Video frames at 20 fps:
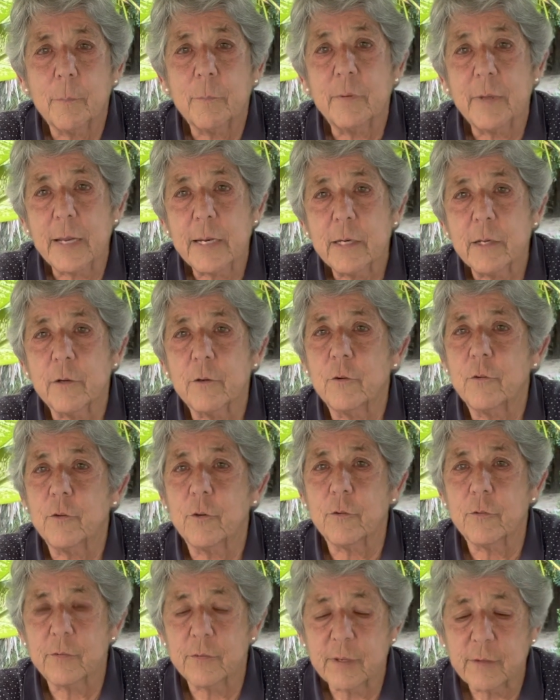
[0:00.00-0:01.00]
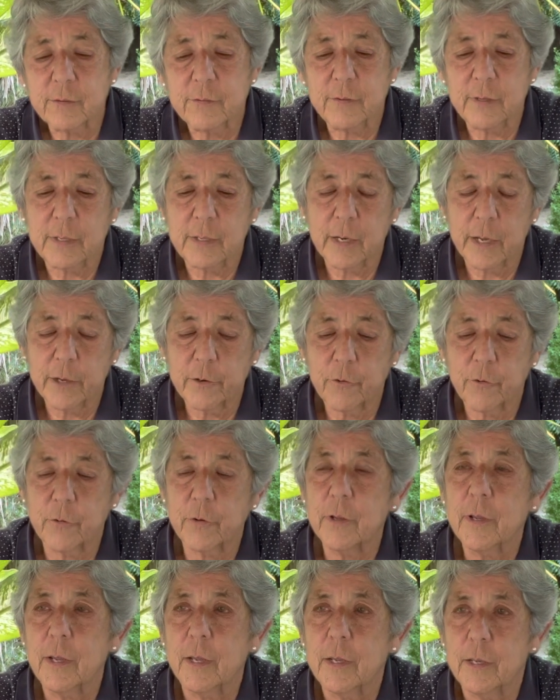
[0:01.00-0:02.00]
dated to 1600
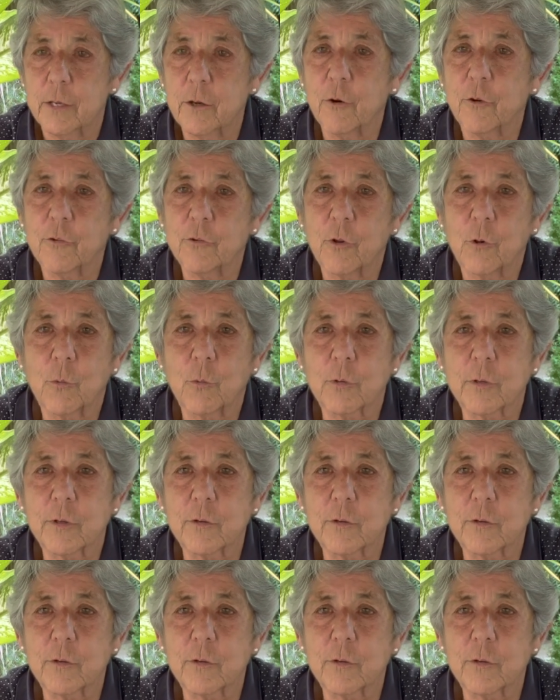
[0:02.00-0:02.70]
years old.